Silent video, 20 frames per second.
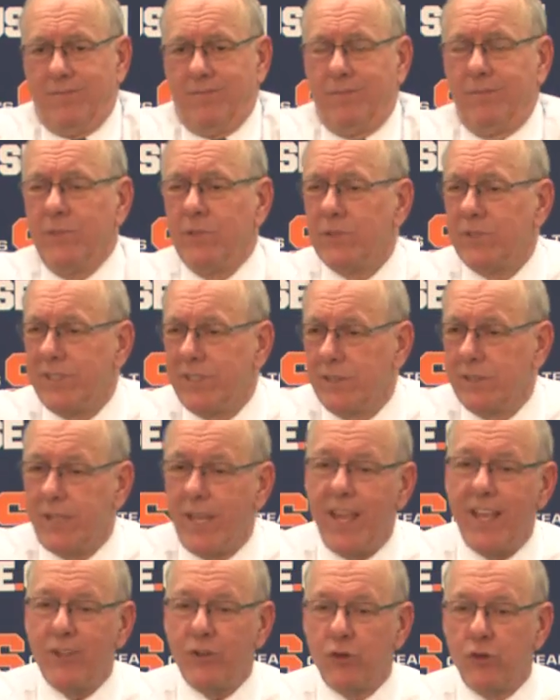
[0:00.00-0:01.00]
you, you
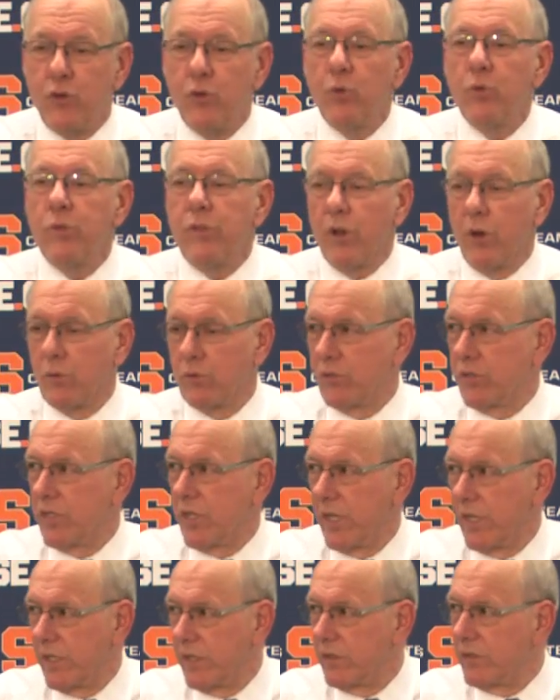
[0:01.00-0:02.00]
can't do those
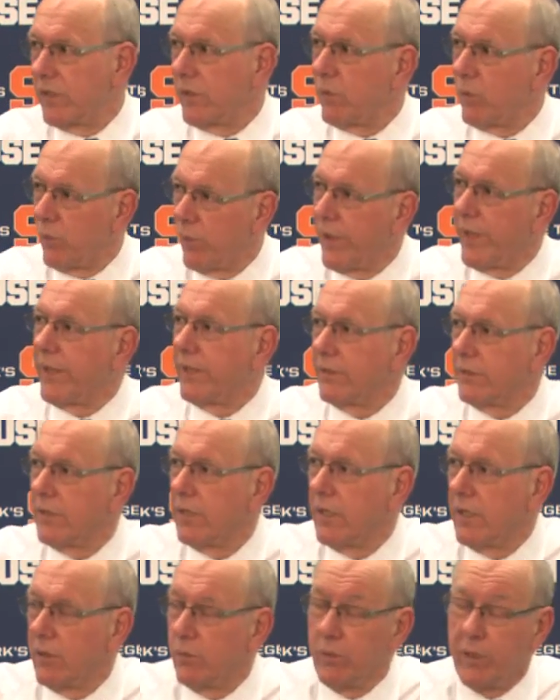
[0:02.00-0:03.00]
things and win.
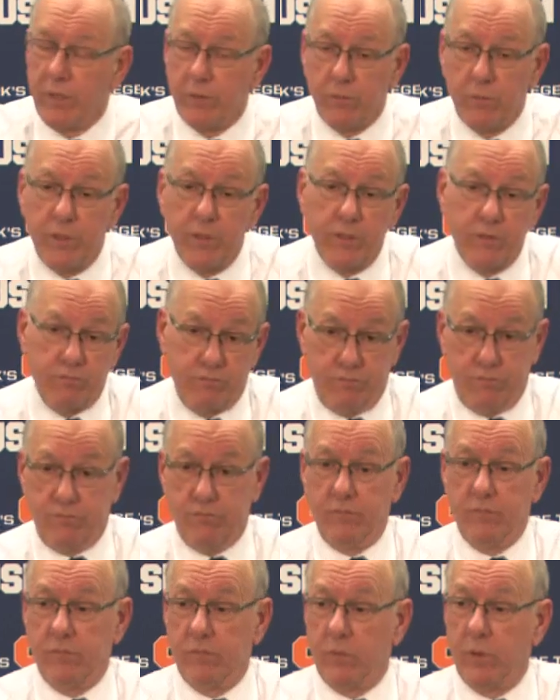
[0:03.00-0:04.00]
We, we,
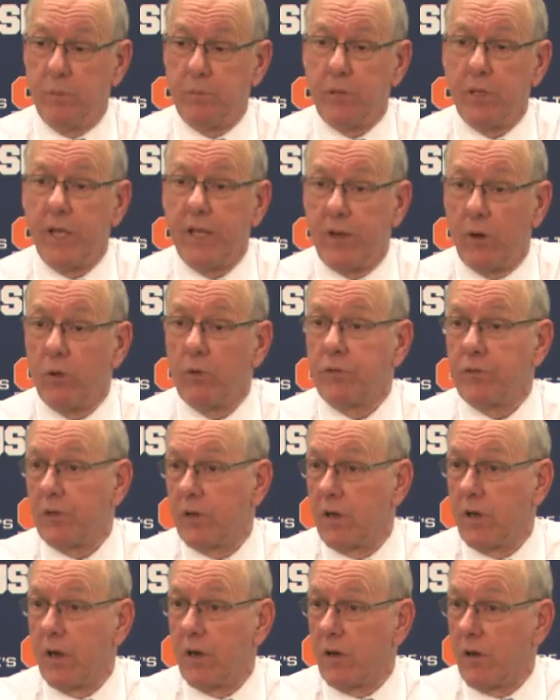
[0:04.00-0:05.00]
we played
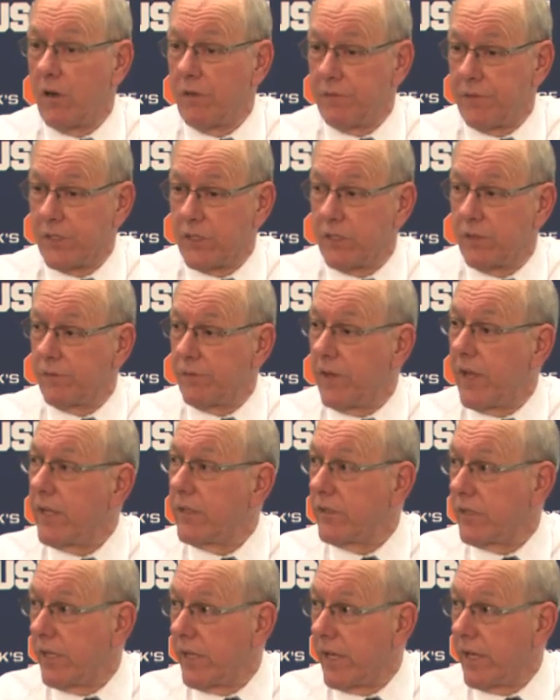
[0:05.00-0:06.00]
over our offensive
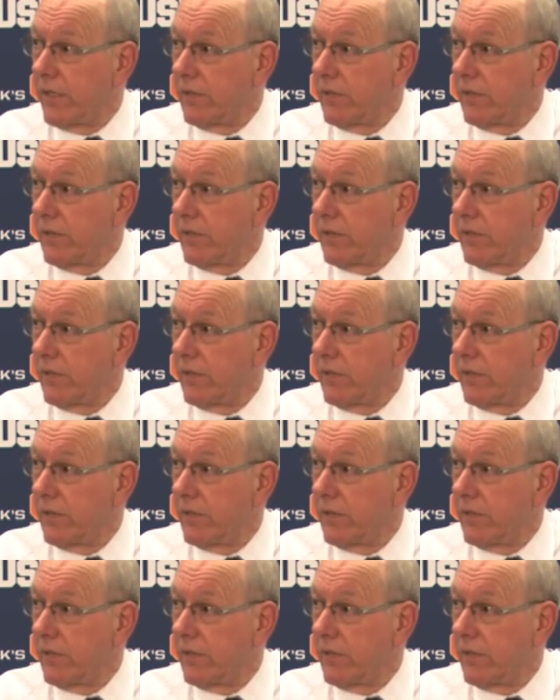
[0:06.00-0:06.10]
head today.